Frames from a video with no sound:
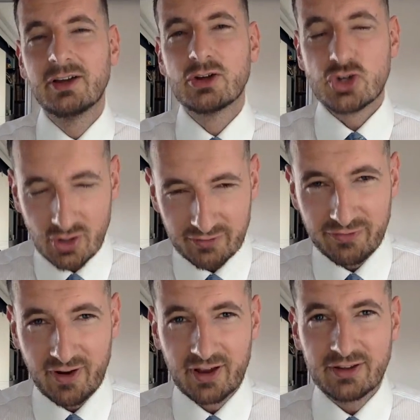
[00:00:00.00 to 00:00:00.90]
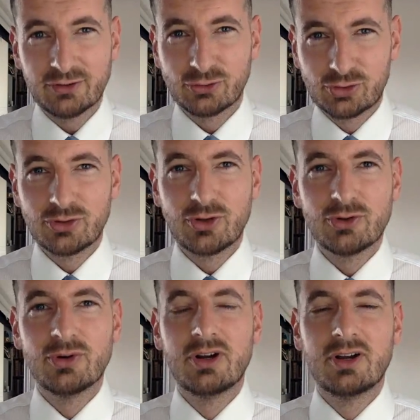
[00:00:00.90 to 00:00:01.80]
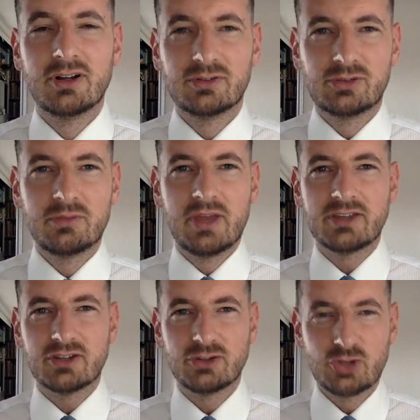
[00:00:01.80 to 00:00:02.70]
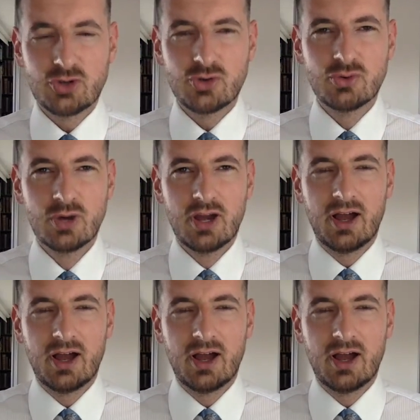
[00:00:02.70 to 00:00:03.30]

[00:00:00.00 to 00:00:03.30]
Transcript: Should I fly to you to make you